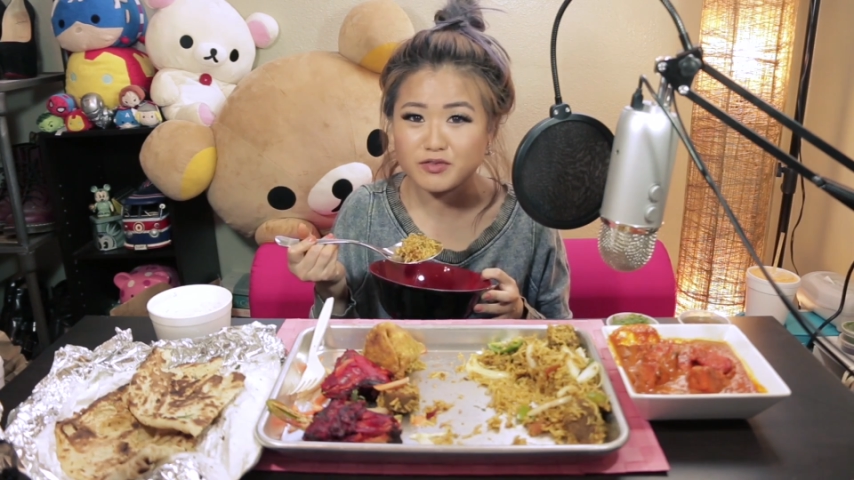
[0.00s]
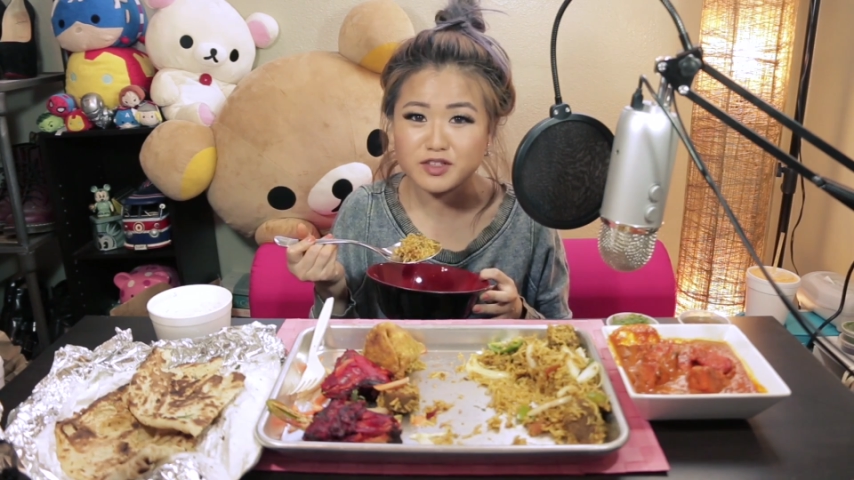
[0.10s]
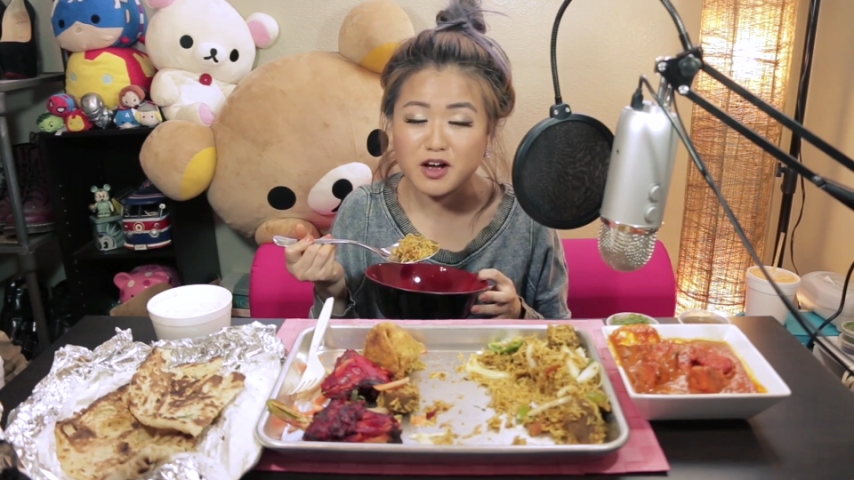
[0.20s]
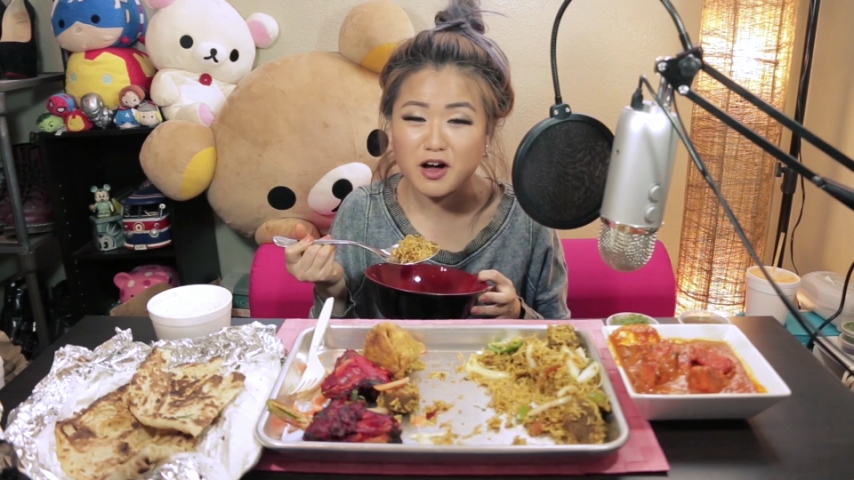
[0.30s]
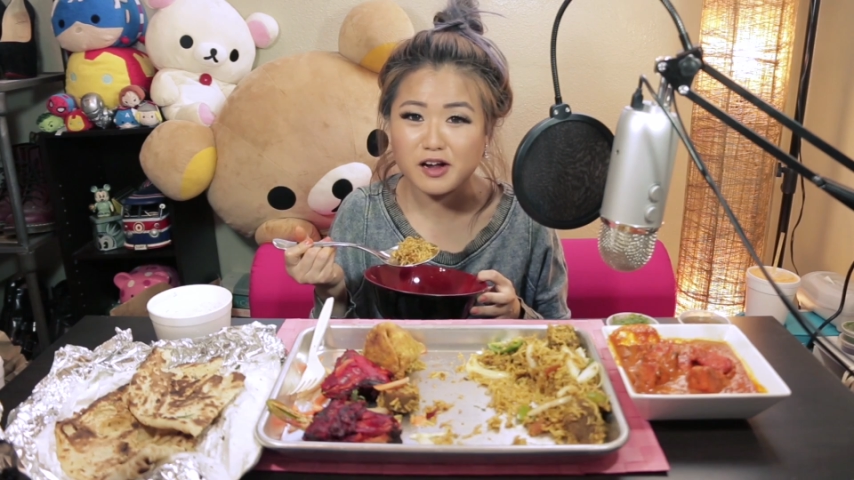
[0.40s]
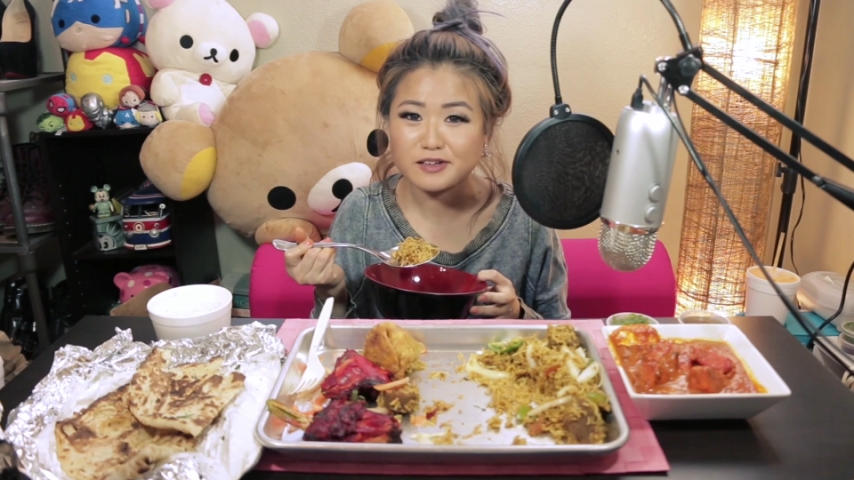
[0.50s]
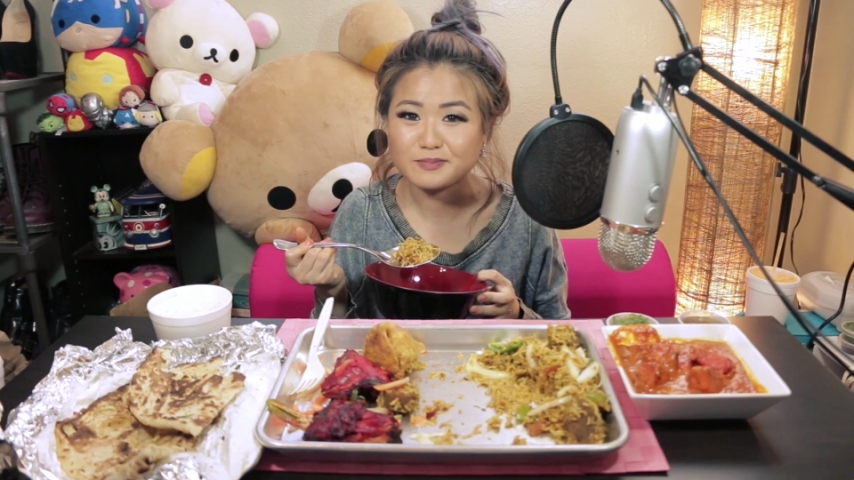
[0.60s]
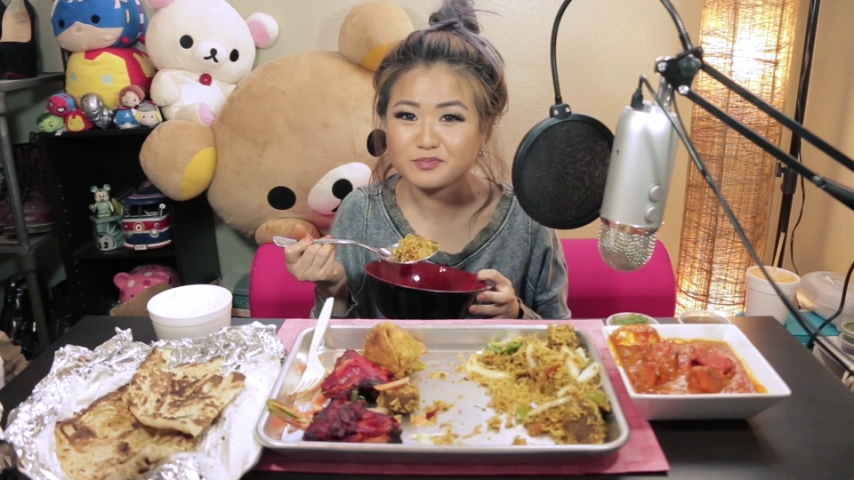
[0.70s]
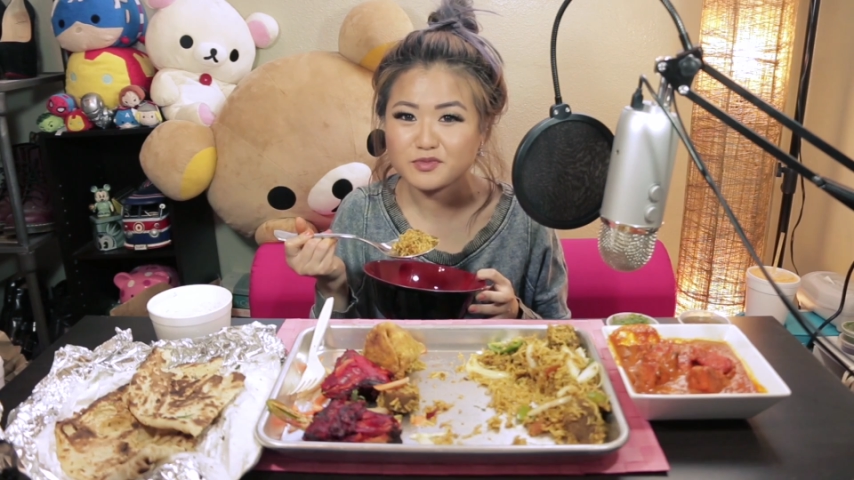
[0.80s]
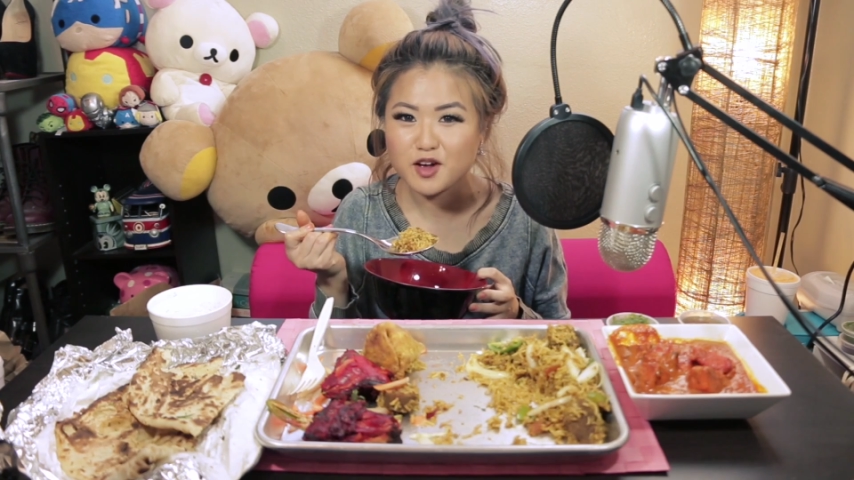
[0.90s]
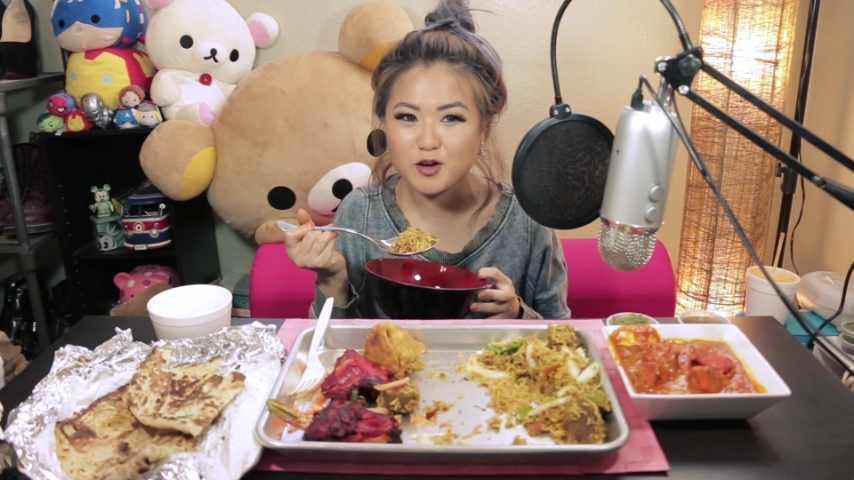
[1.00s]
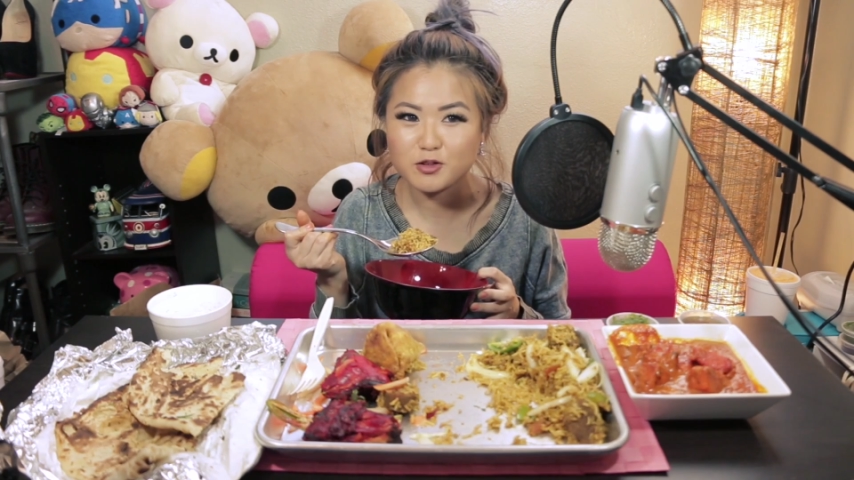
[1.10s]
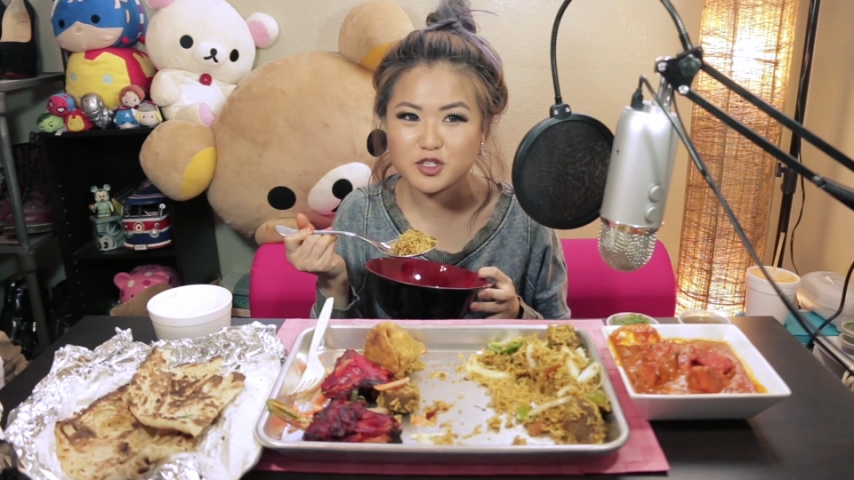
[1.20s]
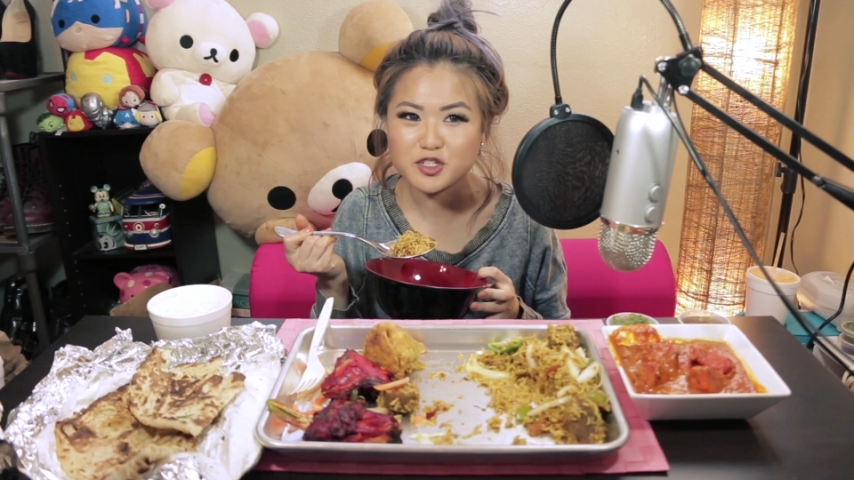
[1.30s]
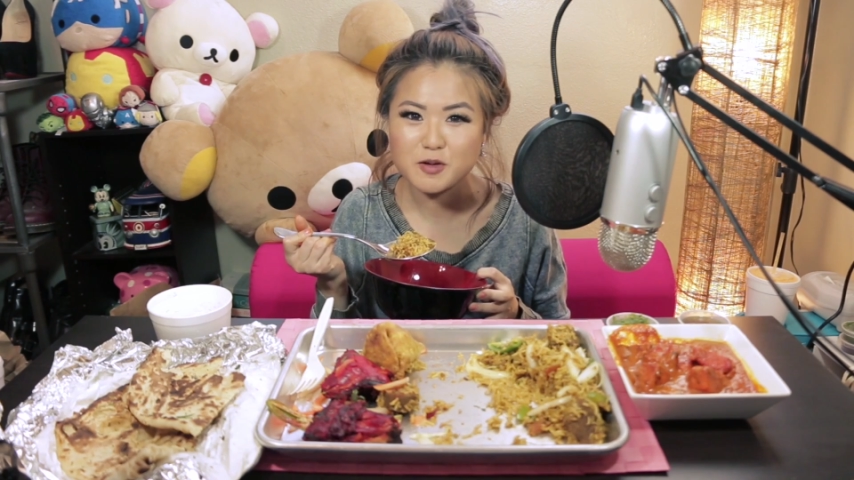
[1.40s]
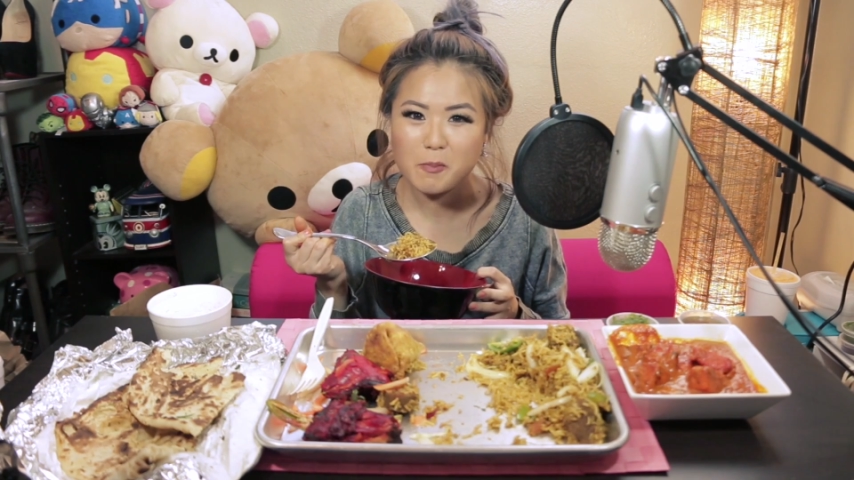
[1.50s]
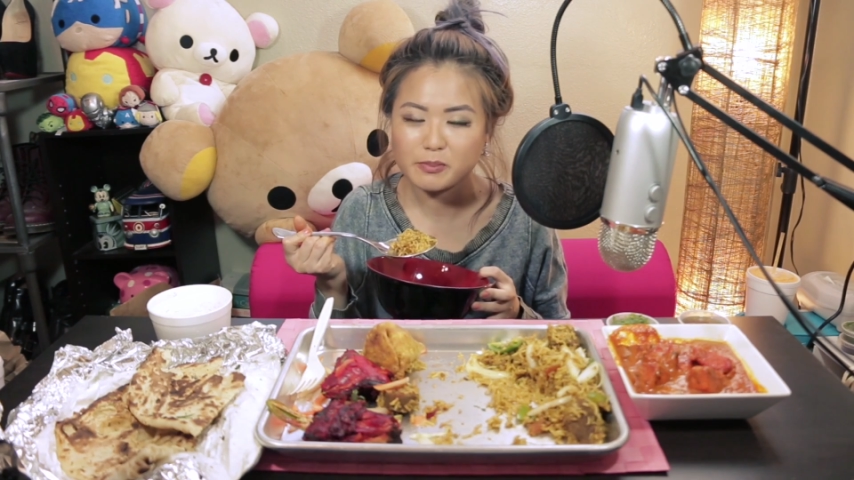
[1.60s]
Vuitton, Coach.